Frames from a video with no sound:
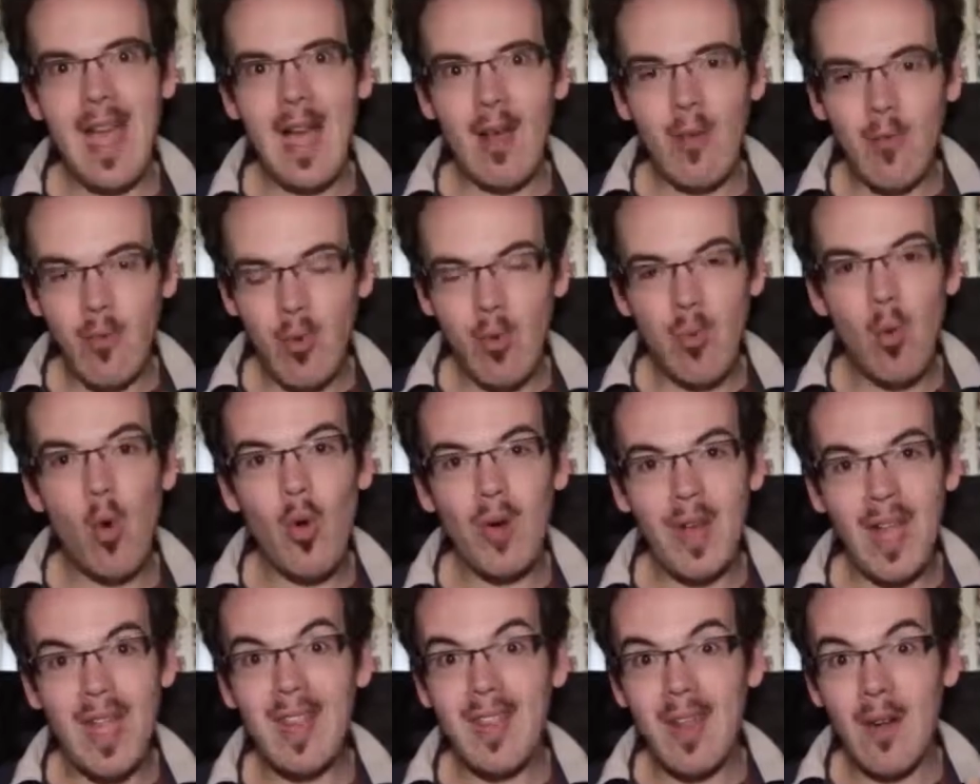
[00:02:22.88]
Now,
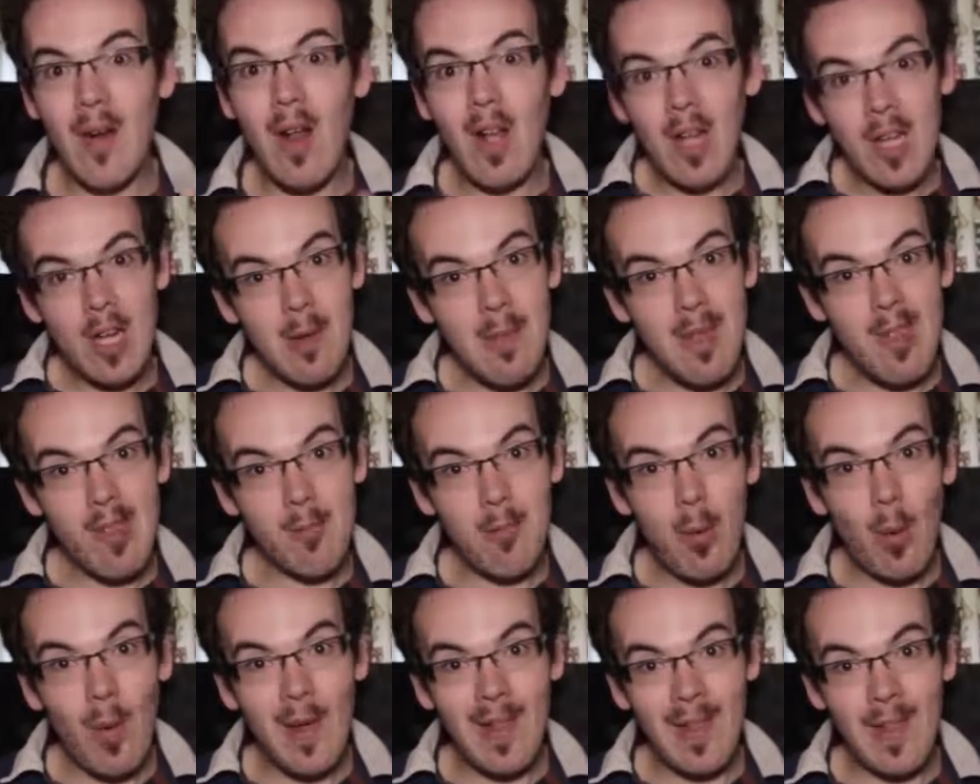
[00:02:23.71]
warning, there are gonna be
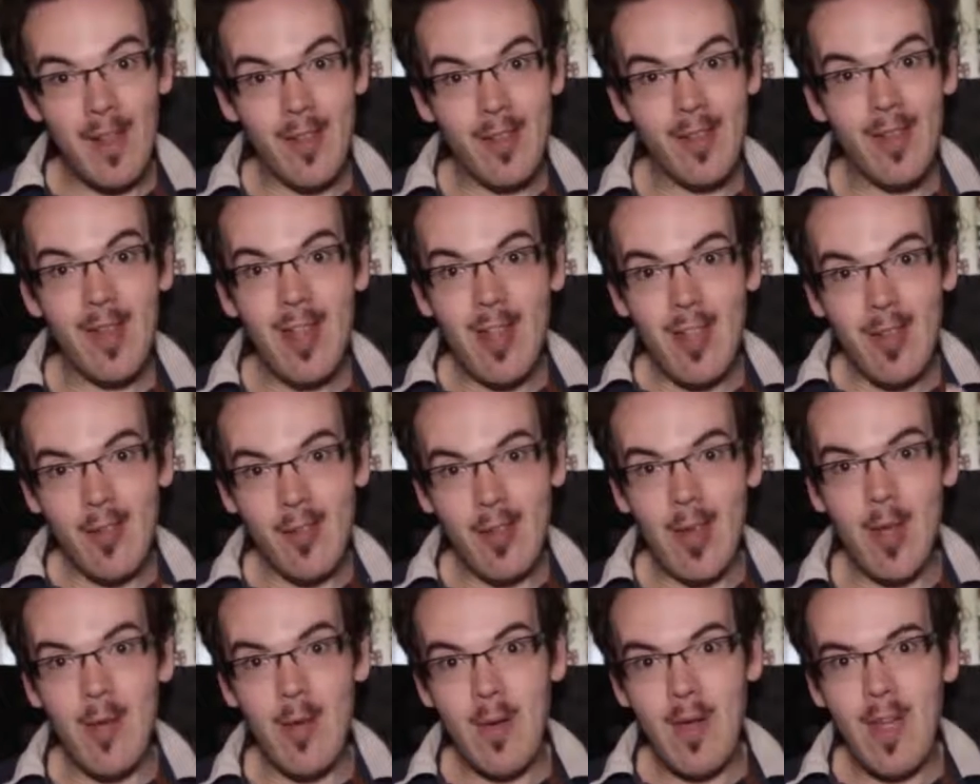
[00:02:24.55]
spoilers,
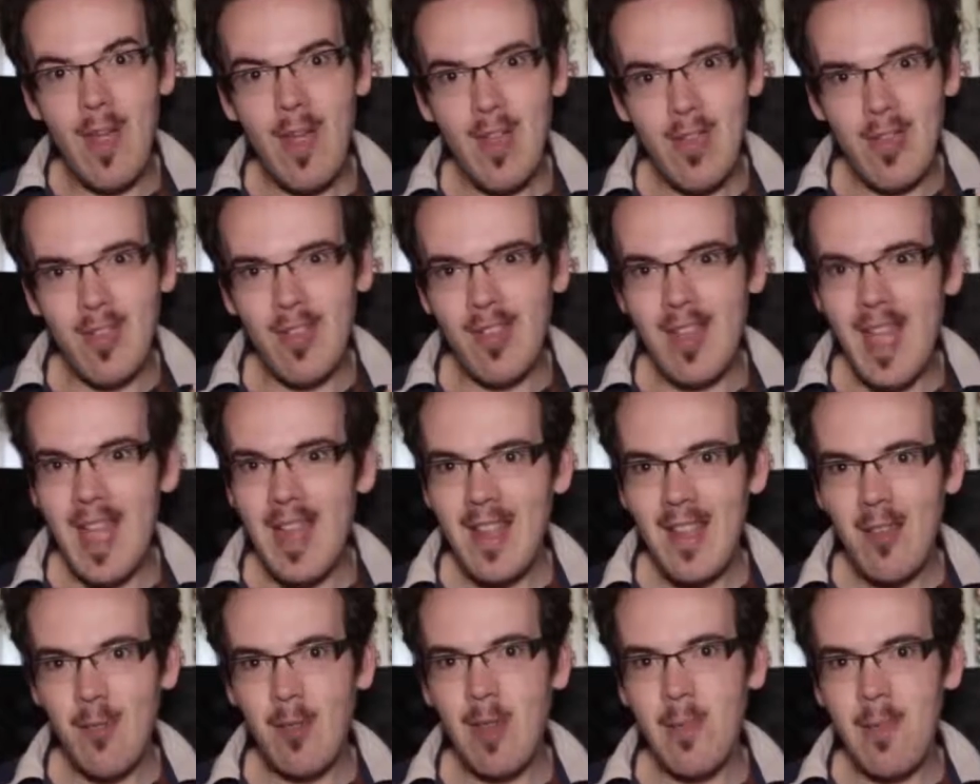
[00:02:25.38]
so just
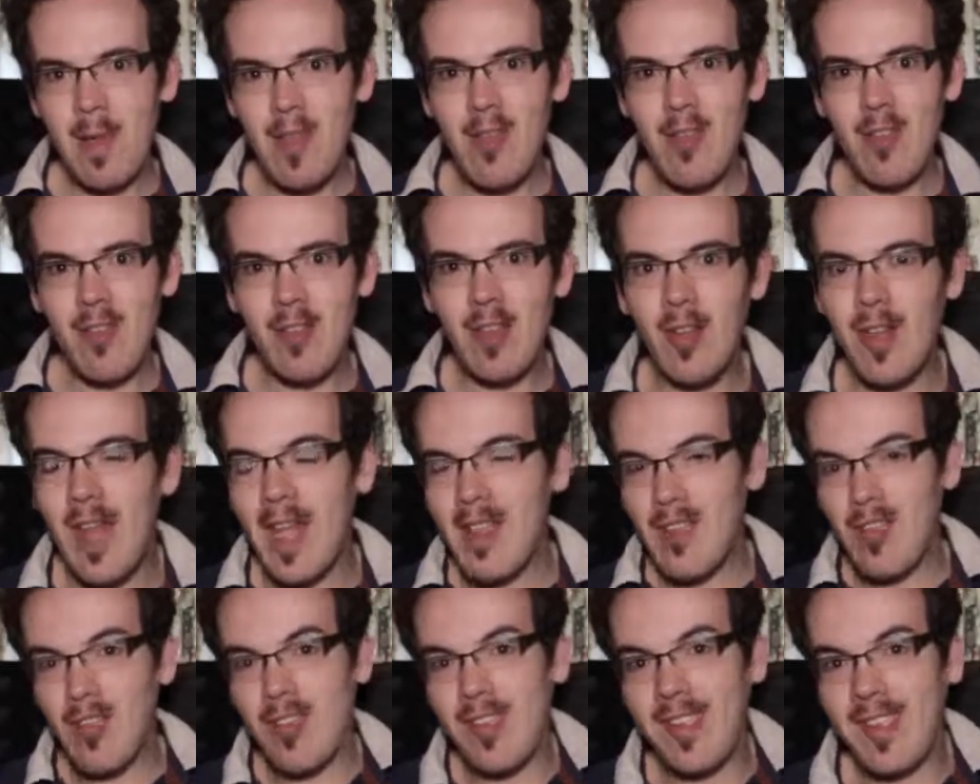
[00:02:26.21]
take this with a pinch of salt
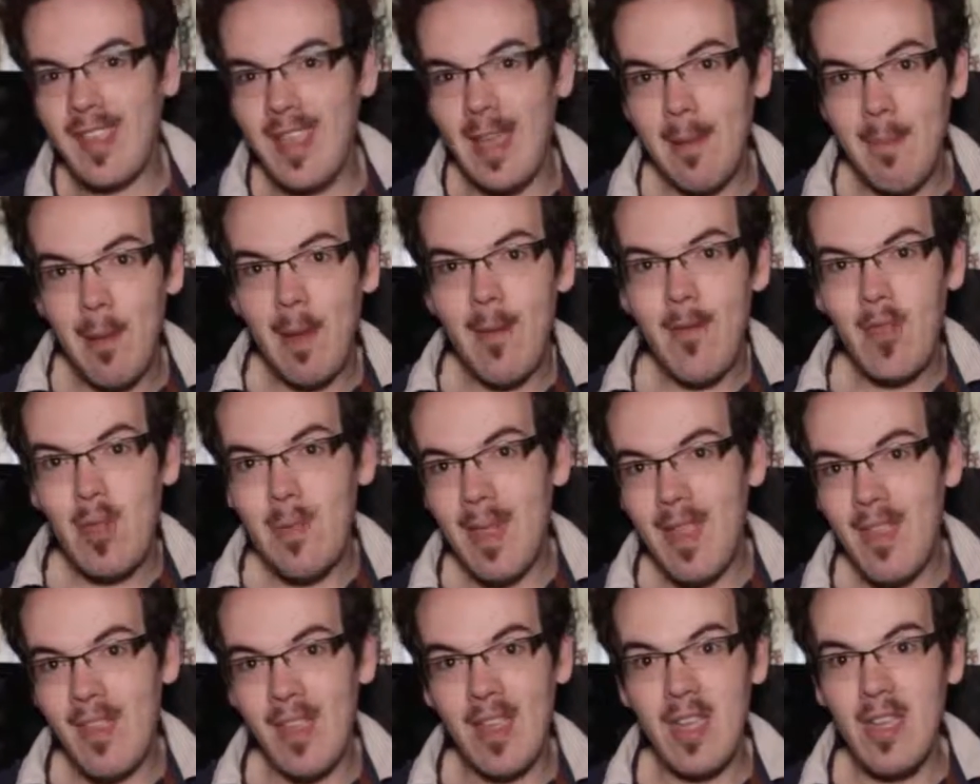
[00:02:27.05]
and just skip over the
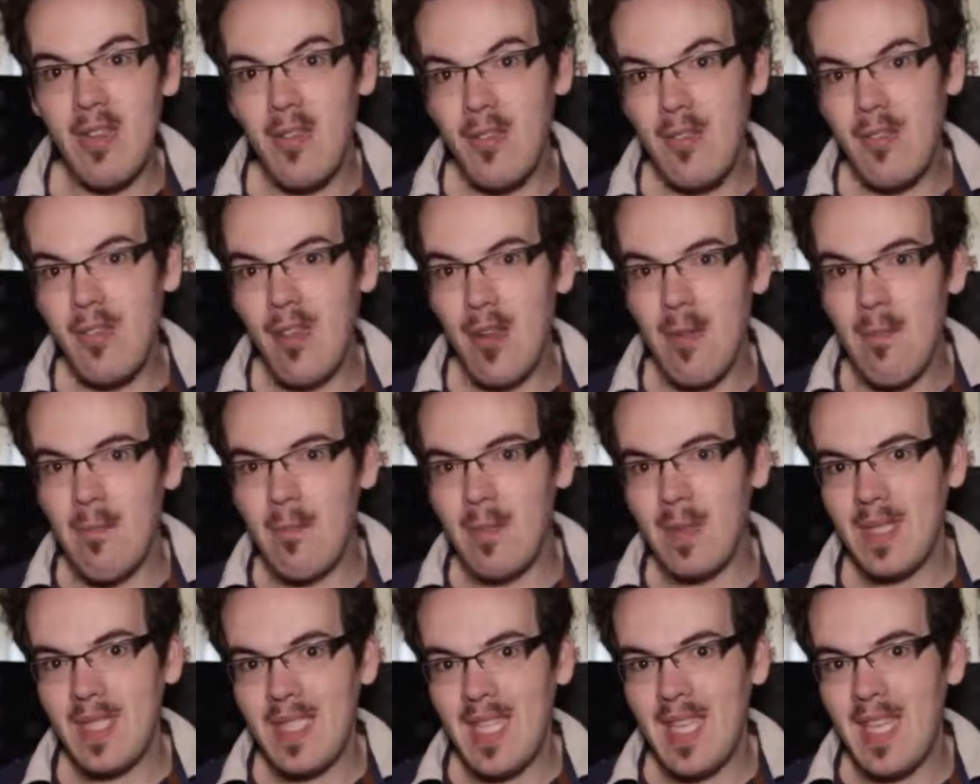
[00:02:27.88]
bits that you don't
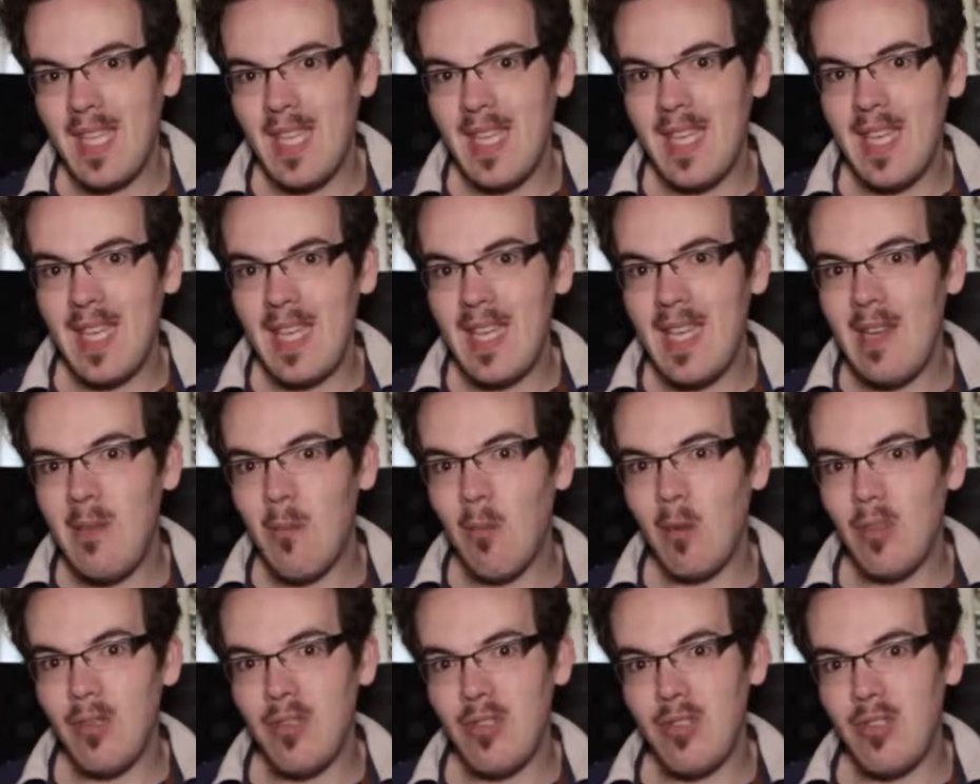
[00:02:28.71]
particularly
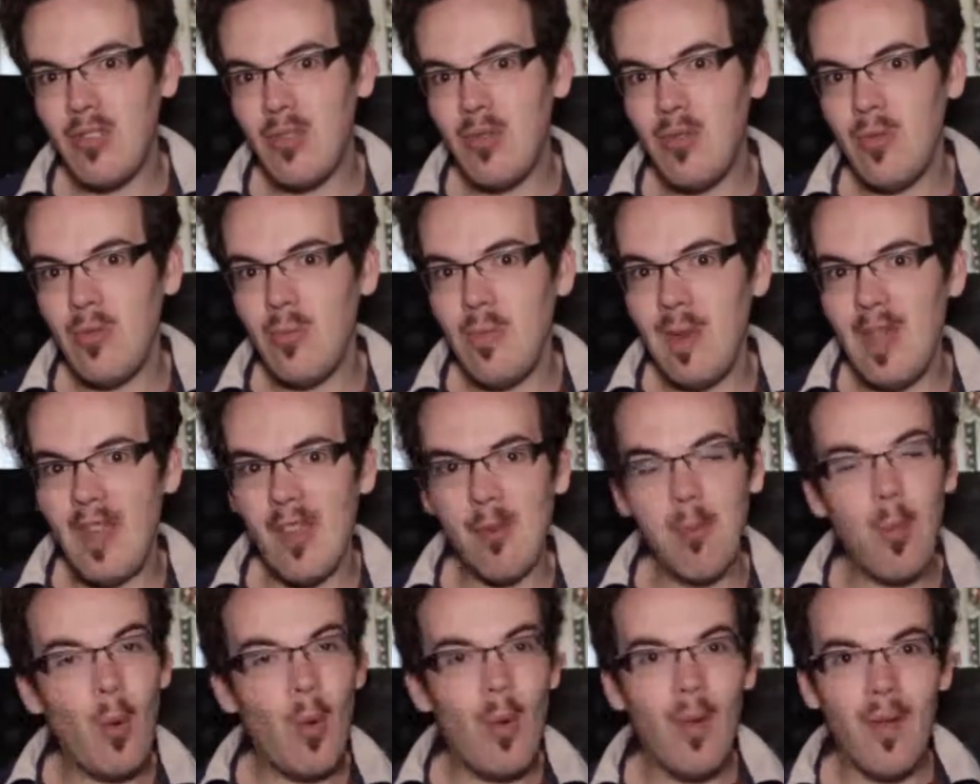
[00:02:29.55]
want to be
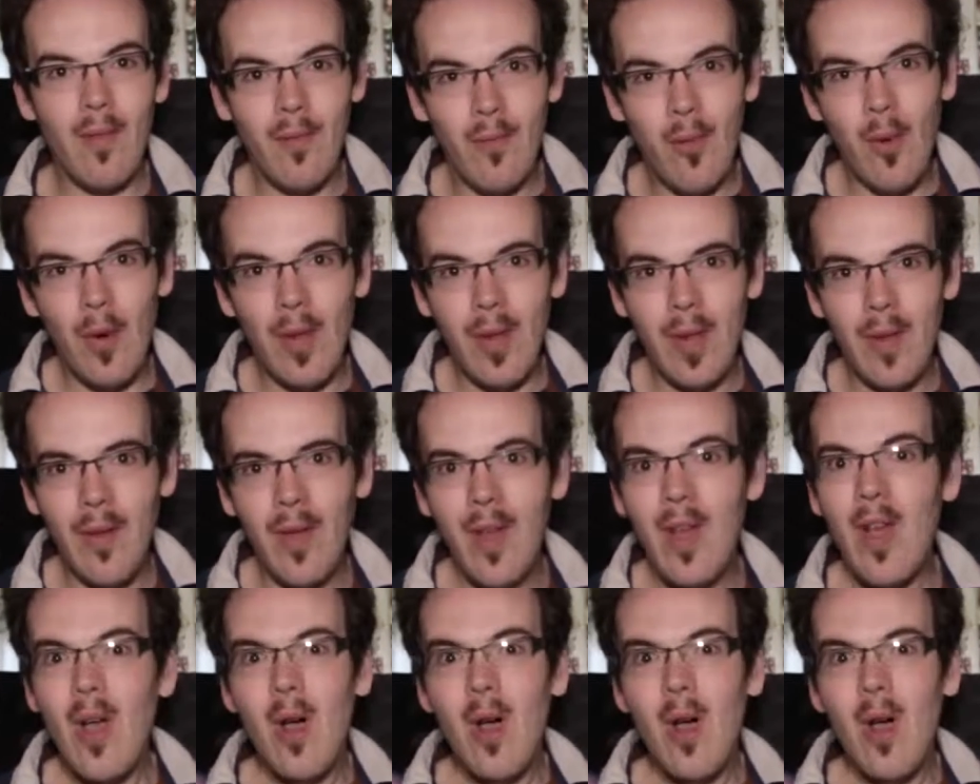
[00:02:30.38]
spoiled for you.